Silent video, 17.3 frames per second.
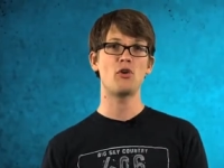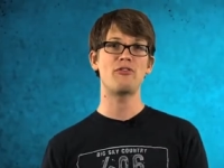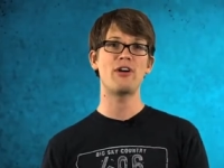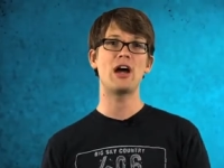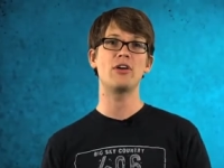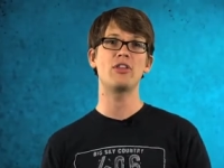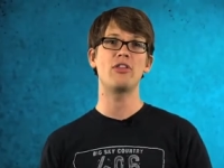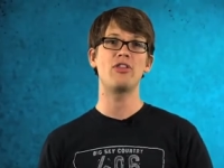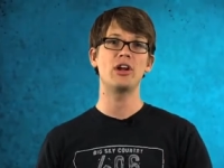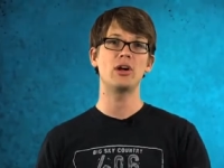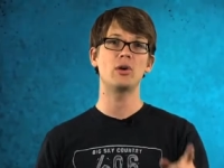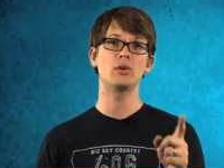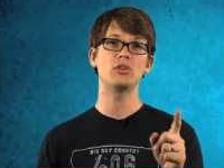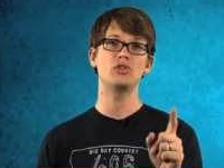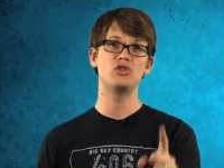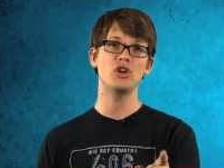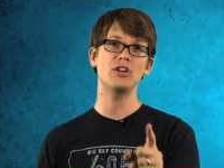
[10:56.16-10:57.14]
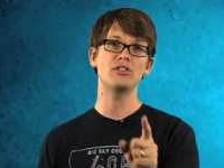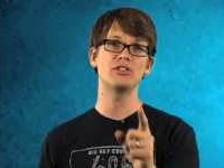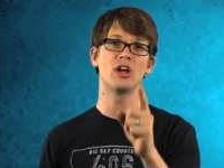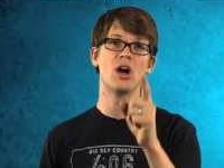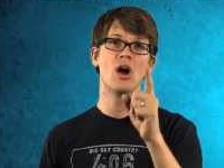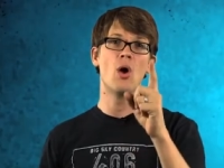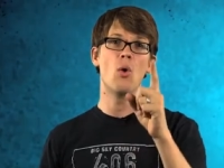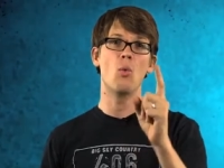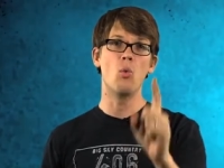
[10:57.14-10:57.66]
found that there was just
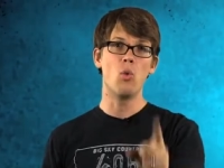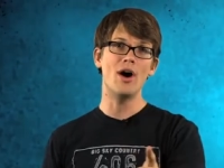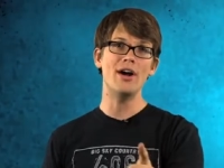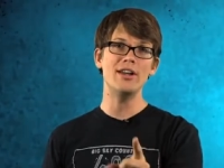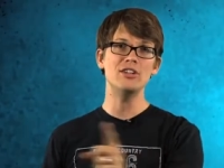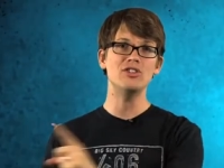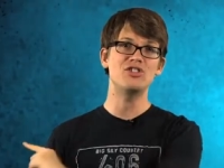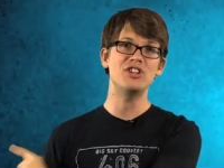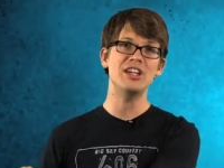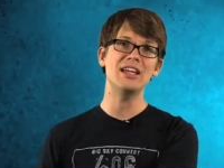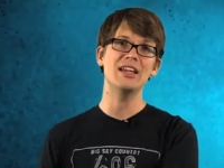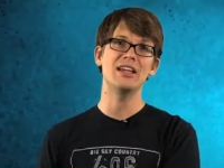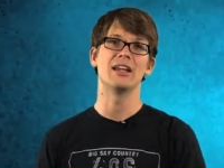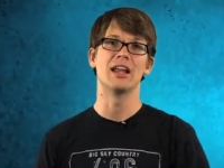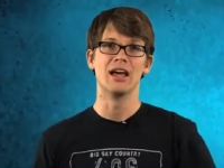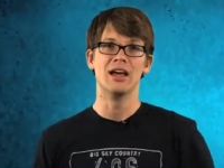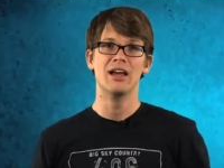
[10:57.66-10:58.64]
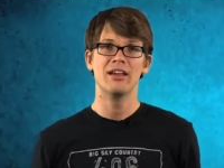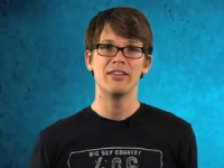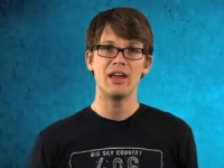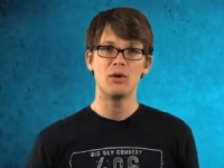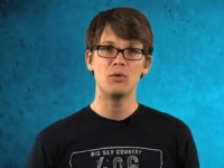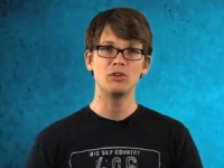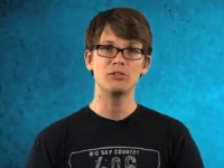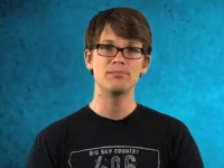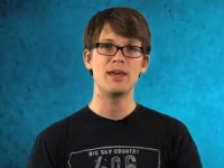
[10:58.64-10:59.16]
one gene
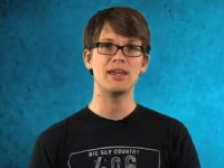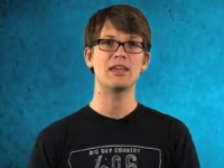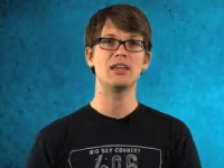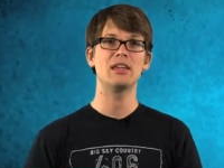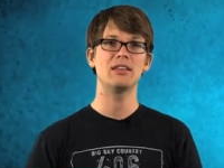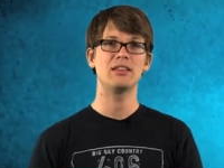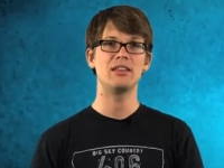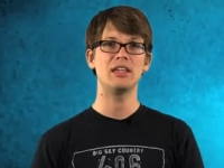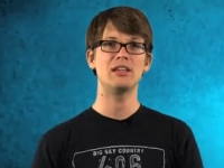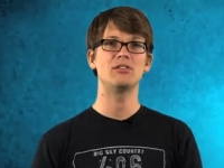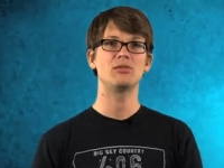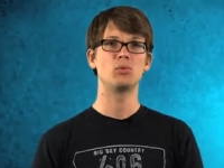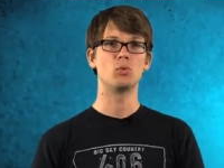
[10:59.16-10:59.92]
that was making these